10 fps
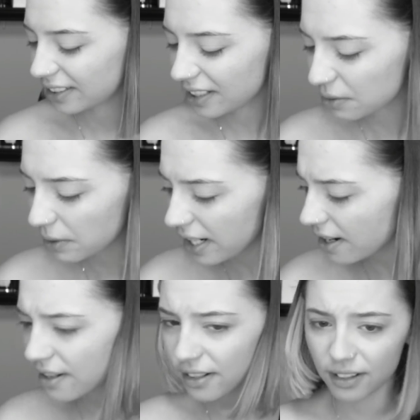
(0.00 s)
This is
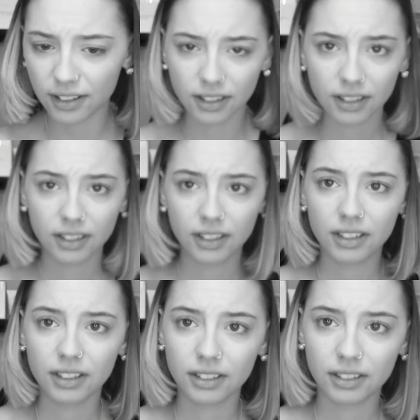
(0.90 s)
weird.
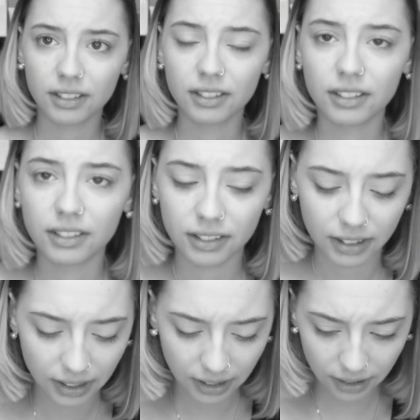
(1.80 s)

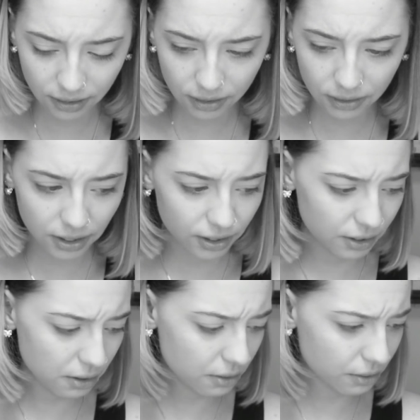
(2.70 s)
I don't know what to
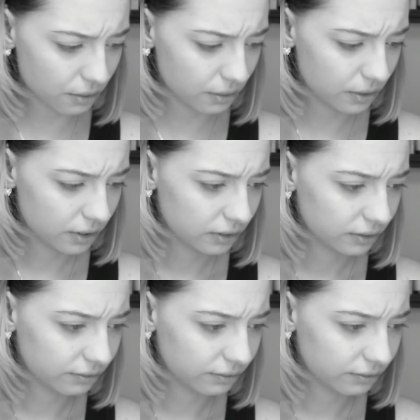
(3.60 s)
do.